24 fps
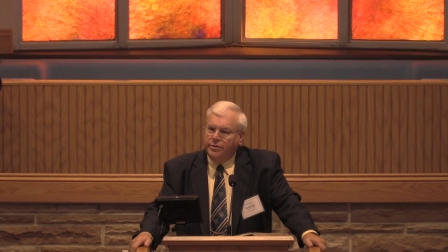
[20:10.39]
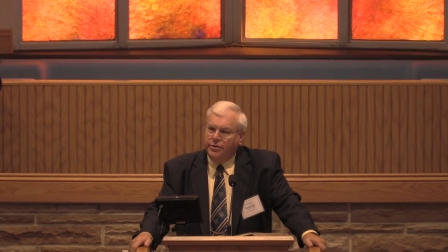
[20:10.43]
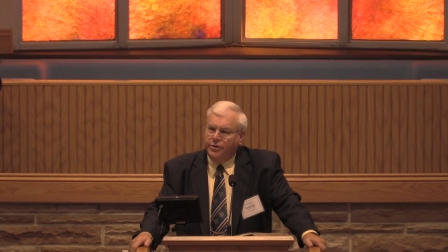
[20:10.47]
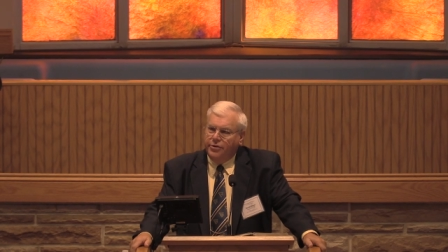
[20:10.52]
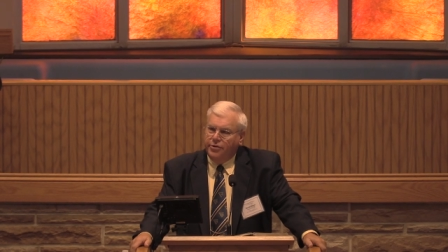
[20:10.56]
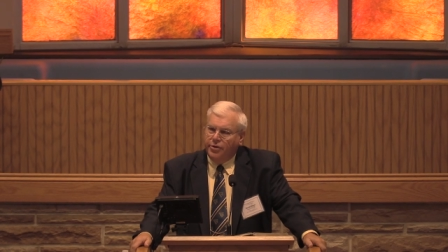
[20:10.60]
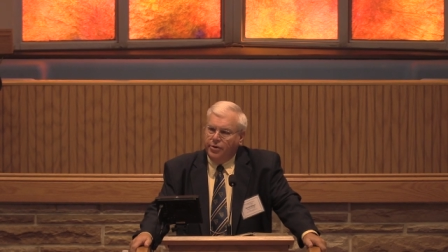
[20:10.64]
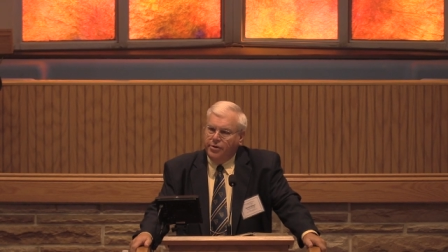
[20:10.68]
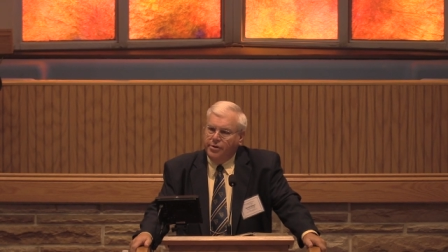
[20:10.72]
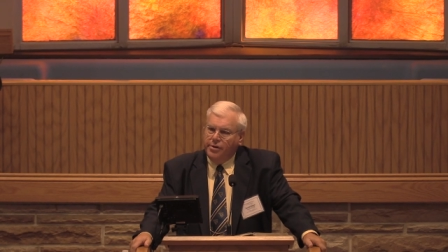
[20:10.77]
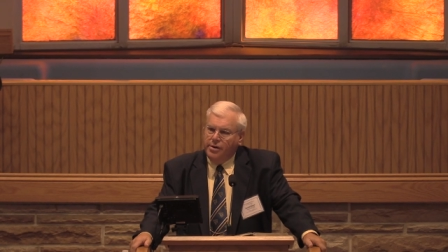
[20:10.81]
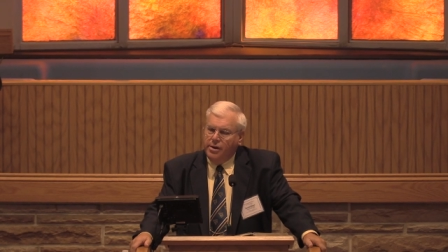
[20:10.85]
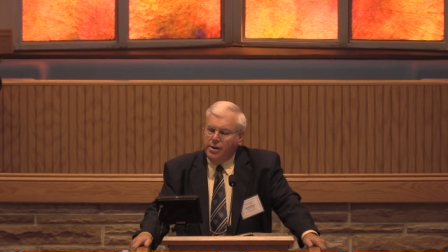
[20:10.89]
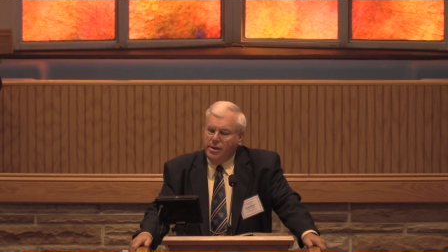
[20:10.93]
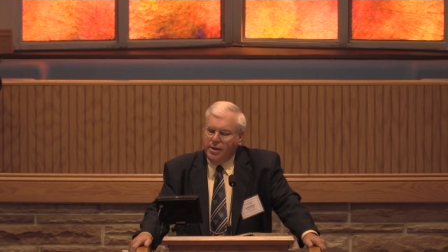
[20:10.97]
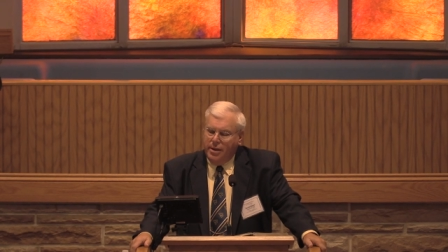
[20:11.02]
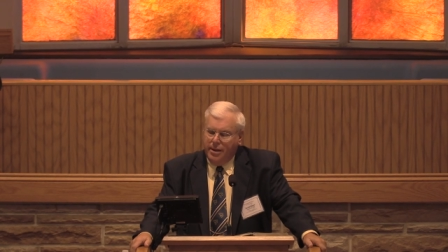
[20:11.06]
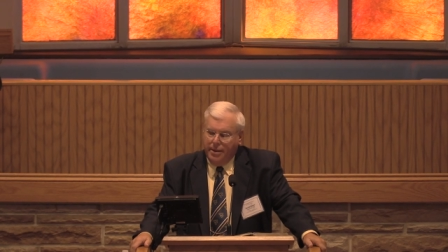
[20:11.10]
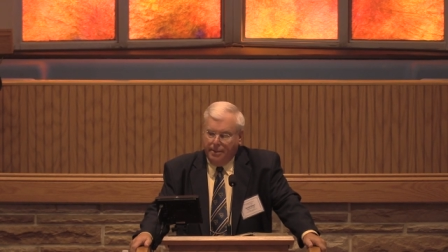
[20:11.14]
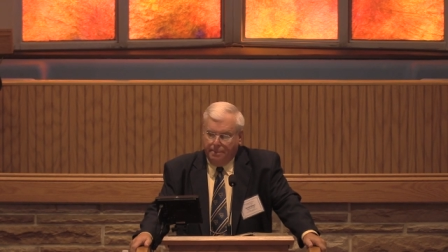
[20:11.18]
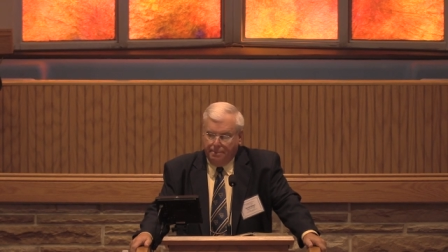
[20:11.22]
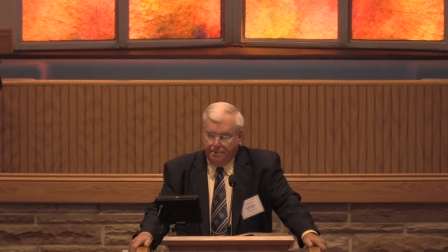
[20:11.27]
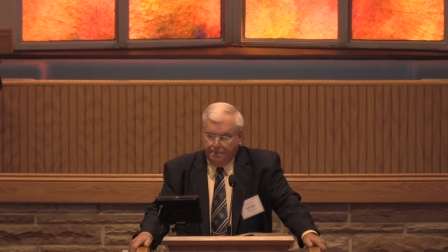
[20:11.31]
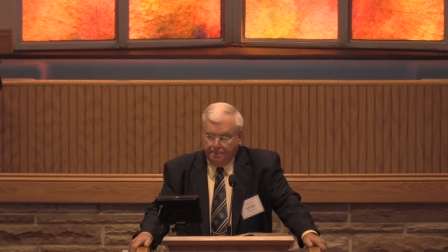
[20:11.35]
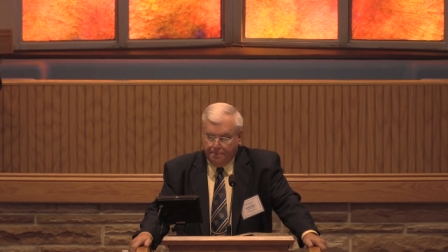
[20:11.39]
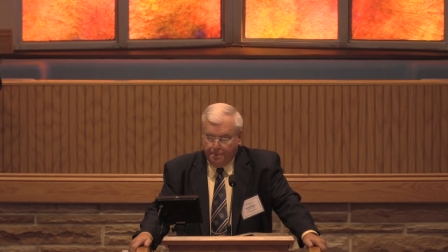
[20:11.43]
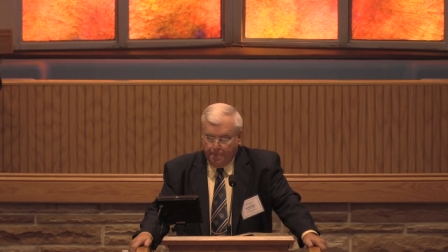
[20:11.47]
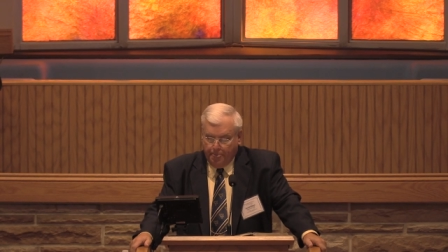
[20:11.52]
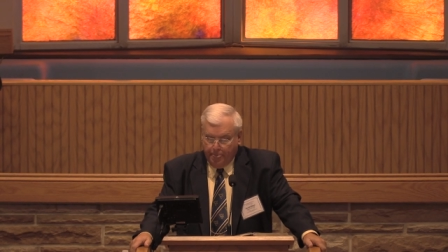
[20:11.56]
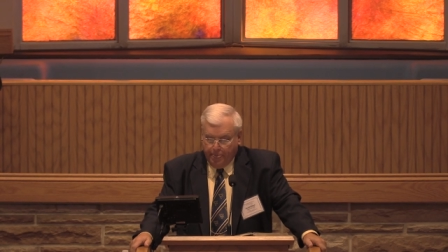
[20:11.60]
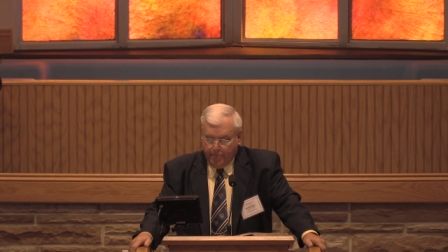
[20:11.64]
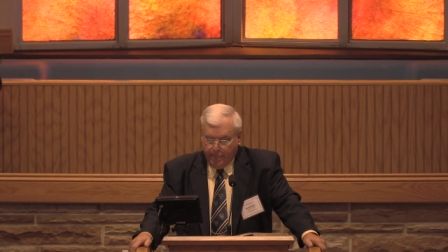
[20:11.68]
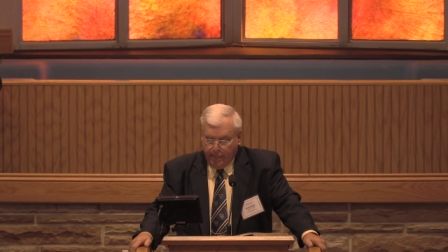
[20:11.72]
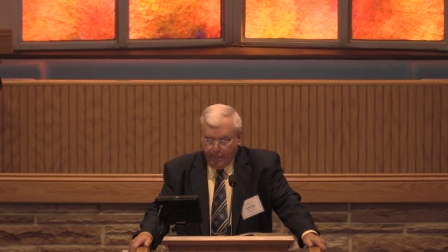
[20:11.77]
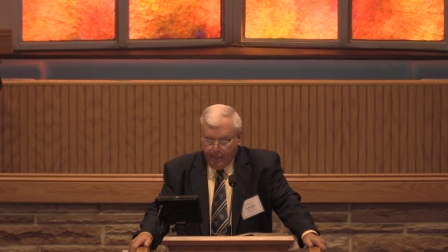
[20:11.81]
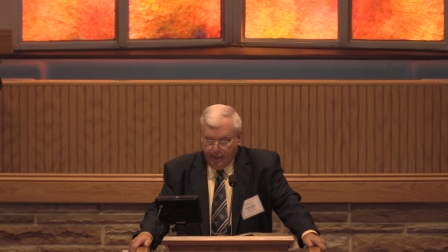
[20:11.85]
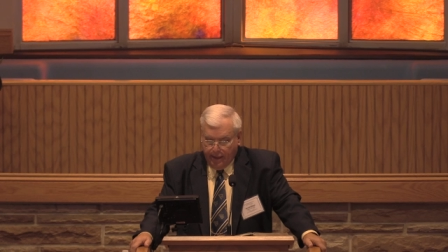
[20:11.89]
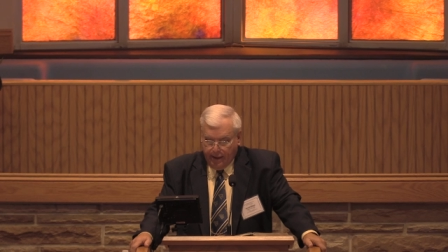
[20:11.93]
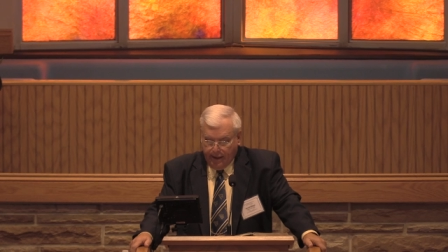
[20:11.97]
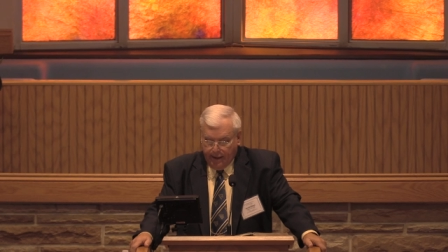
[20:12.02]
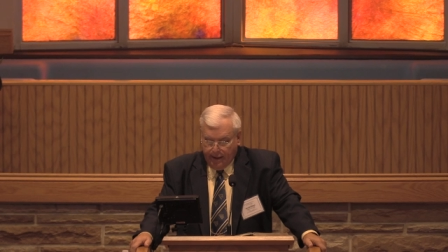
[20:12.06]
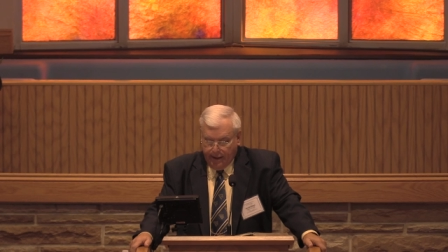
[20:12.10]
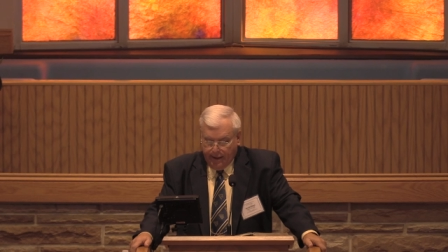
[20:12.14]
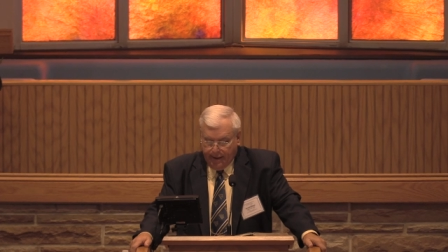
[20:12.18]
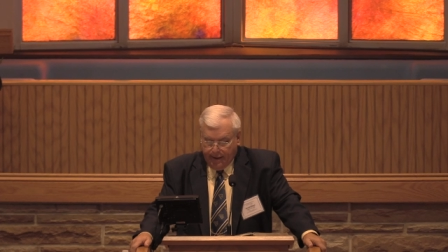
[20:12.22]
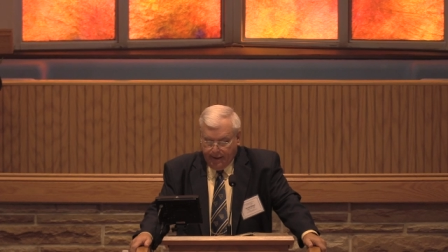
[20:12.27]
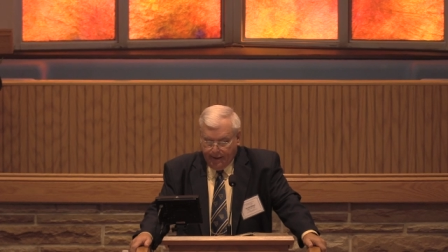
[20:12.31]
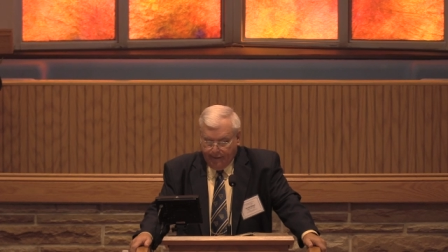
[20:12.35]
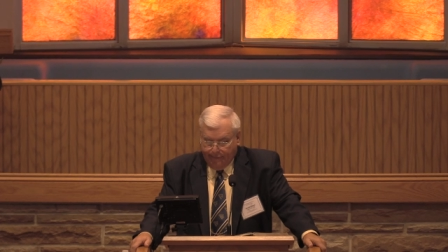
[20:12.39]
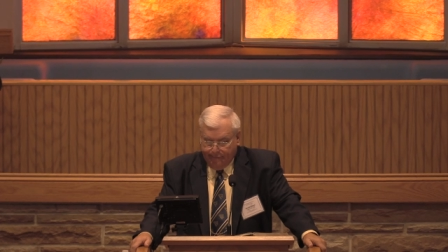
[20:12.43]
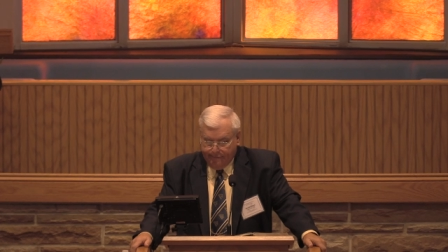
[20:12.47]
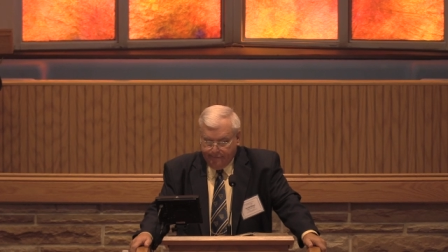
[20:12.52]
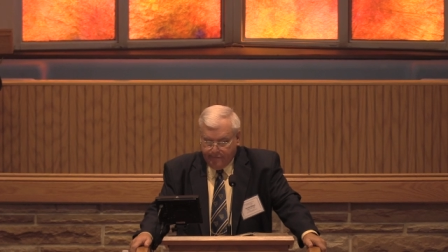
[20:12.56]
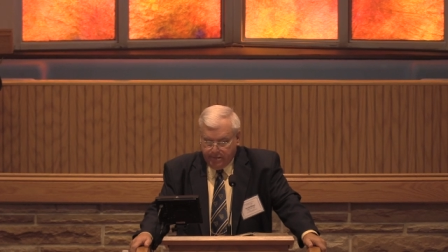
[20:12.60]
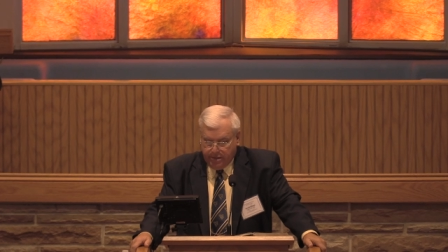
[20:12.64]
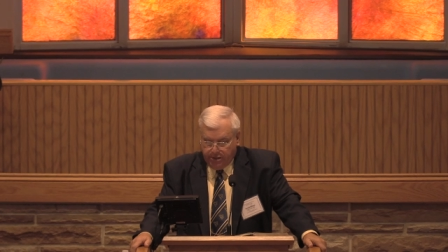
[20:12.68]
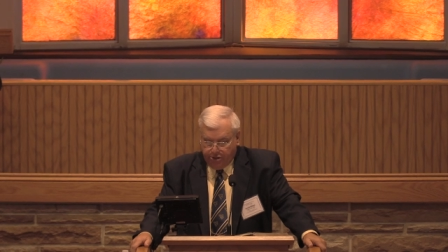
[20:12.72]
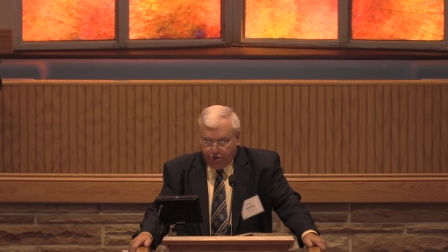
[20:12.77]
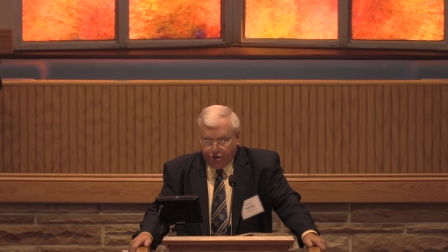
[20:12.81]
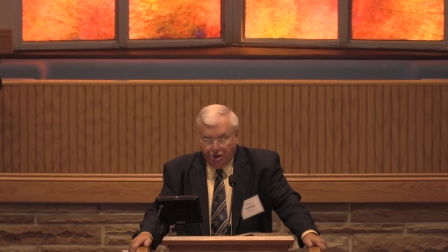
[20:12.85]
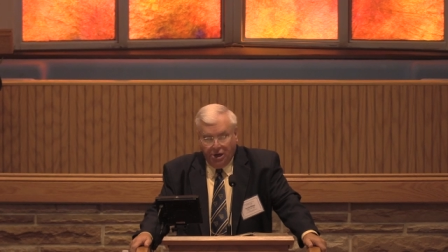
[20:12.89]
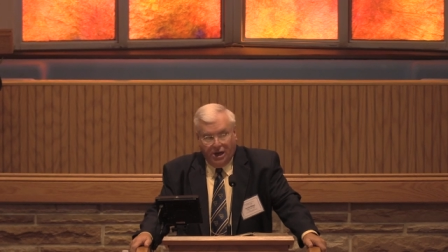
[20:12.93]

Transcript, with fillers: to turn to Him. This